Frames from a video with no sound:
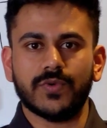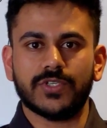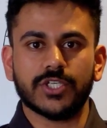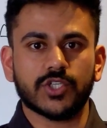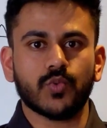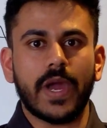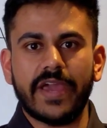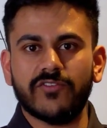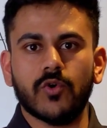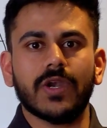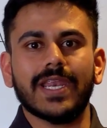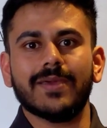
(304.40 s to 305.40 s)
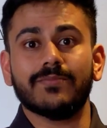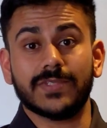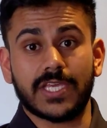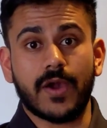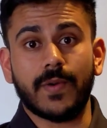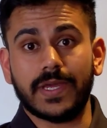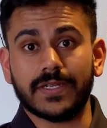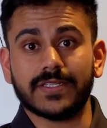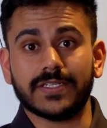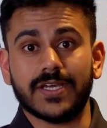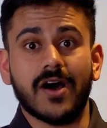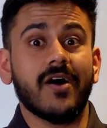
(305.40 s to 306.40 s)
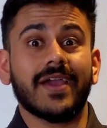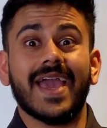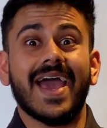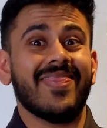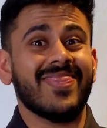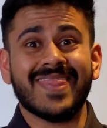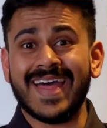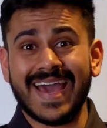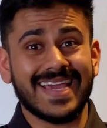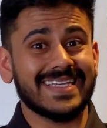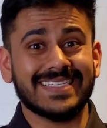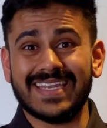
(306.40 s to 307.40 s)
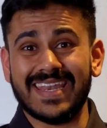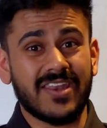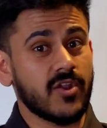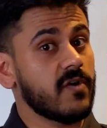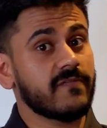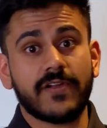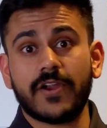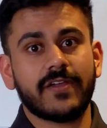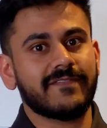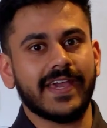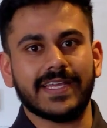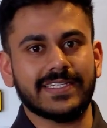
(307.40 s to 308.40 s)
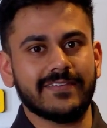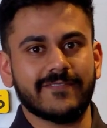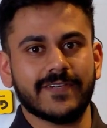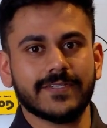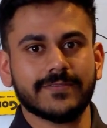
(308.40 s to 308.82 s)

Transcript: you is just the weight of your limbs going into the target, and that is not very effective.